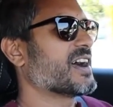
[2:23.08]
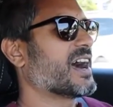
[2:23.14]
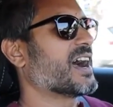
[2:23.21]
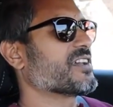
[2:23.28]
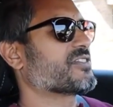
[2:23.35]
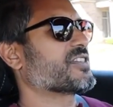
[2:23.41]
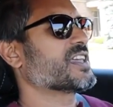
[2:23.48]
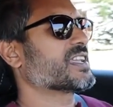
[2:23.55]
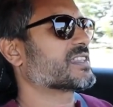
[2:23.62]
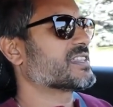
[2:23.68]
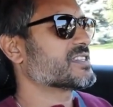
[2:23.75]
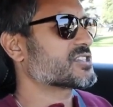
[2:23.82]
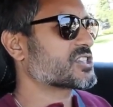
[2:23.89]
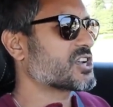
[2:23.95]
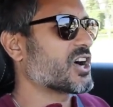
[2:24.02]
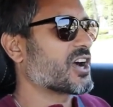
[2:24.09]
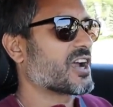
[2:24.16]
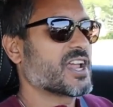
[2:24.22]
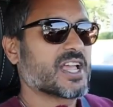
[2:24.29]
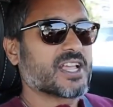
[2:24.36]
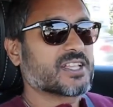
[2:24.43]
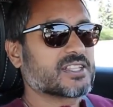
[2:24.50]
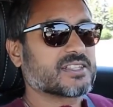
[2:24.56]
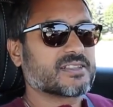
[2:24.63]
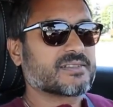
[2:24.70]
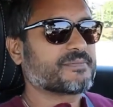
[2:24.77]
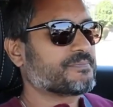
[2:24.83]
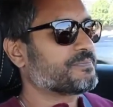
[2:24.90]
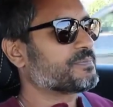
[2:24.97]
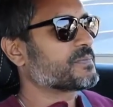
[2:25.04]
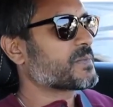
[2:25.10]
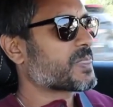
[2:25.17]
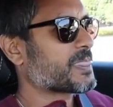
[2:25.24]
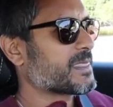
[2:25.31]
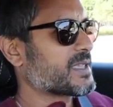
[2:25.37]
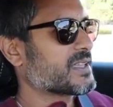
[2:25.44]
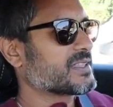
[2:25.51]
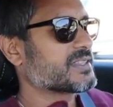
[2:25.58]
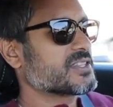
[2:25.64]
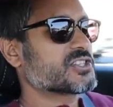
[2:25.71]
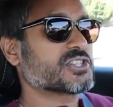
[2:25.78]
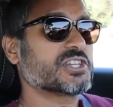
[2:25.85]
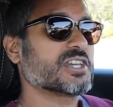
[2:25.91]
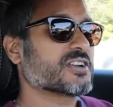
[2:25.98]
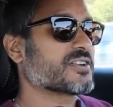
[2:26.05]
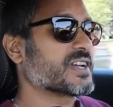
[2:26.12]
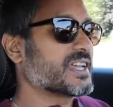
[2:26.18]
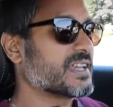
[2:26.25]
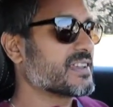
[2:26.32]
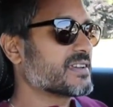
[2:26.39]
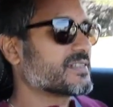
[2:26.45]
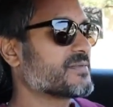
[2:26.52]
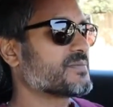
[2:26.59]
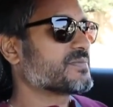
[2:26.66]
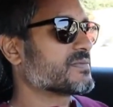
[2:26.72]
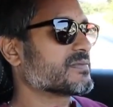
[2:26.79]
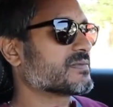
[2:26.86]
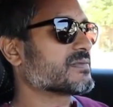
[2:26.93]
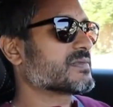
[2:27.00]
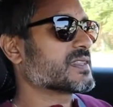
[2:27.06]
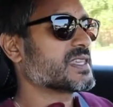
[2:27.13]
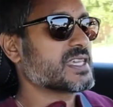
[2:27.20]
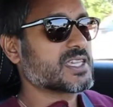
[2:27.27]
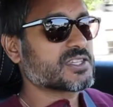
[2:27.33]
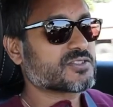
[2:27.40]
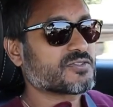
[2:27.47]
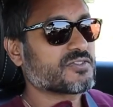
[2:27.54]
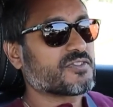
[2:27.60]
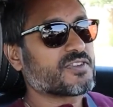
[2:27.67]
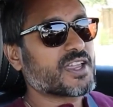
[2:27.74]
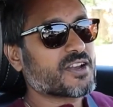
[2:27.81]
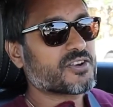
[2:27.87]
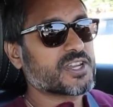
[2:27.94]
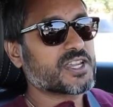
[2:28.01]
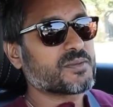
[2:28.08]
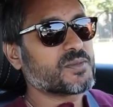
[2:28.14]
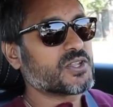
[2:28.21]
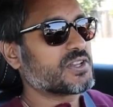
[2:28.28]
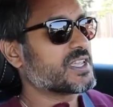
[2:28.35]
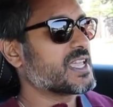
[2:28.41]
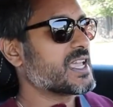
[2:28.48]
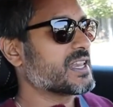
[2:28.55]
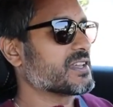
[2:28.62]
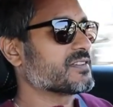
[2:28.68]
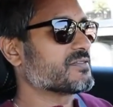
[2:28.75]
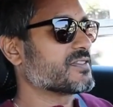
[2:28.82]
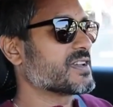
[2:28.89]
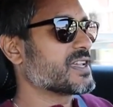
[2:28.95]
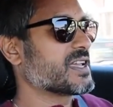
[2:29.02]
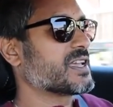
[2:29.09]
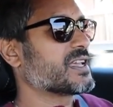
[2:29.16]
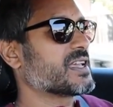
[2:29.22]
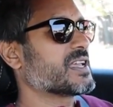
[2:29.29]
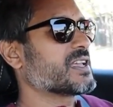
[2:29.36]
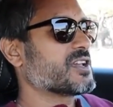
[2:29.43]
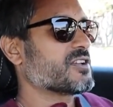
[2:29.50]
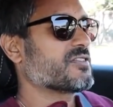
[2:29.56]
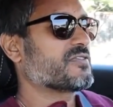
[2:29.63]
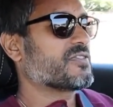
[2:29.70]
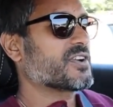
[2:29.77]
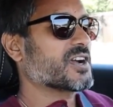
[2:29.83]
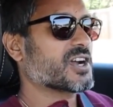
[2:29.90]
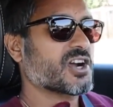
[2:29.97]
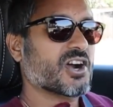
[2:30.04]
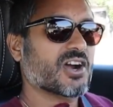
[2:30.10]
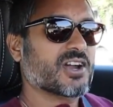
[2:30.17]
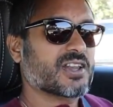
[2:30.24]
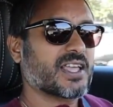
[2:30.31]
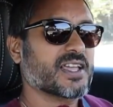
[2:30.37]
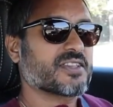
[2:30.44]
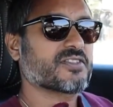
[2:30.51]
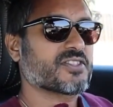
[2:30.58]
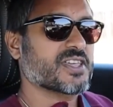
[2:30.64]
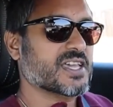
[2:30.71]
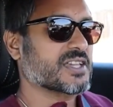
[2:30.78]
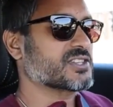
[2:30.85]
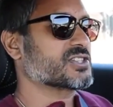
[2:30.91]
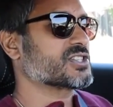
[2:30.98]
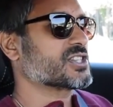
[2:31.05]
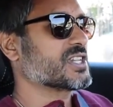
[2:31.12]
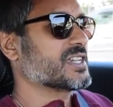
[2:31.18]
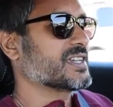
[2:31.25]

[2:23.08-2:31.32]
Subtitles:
I think, this car. The steering is very communicative. For a car like this,